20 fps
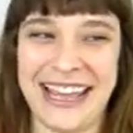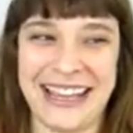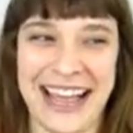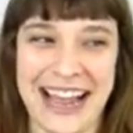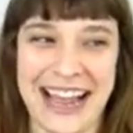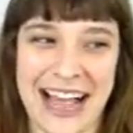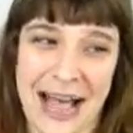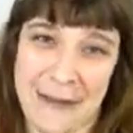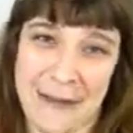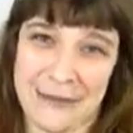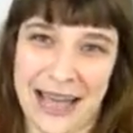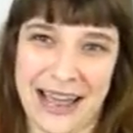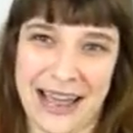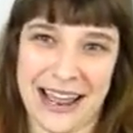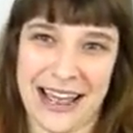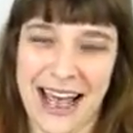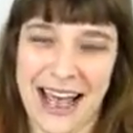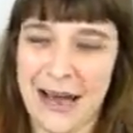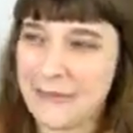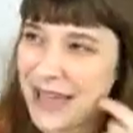Like, I'm not,
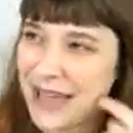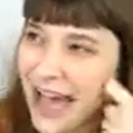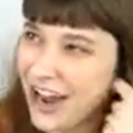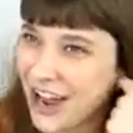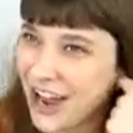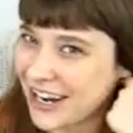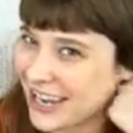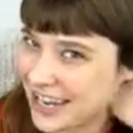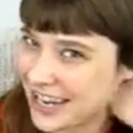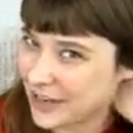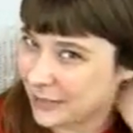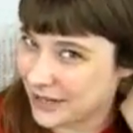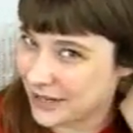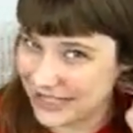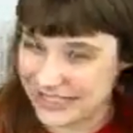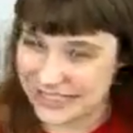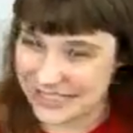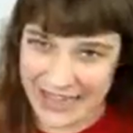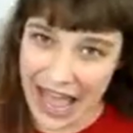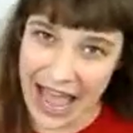I'm not on
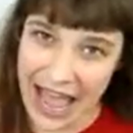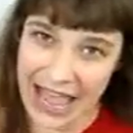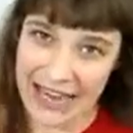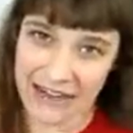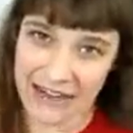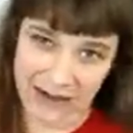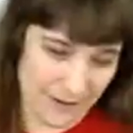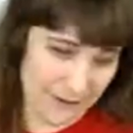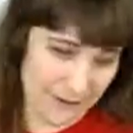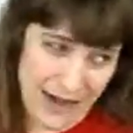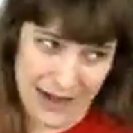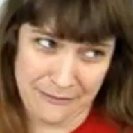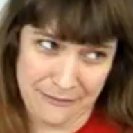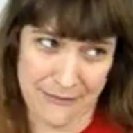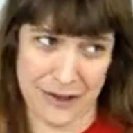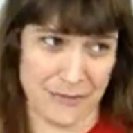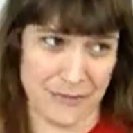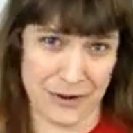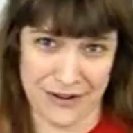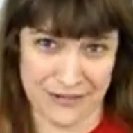anyone's side. I'm not a
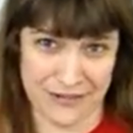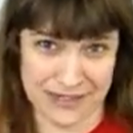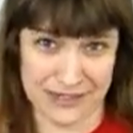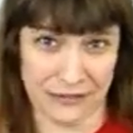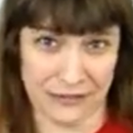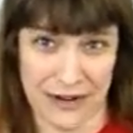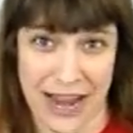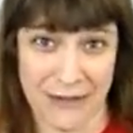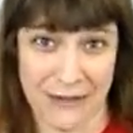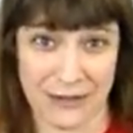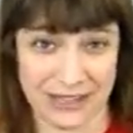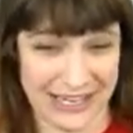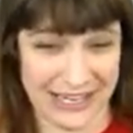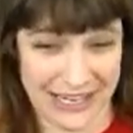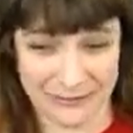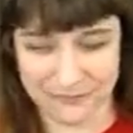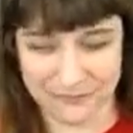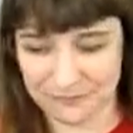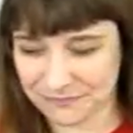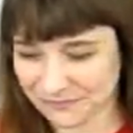member of this
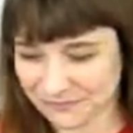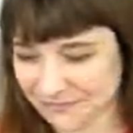family.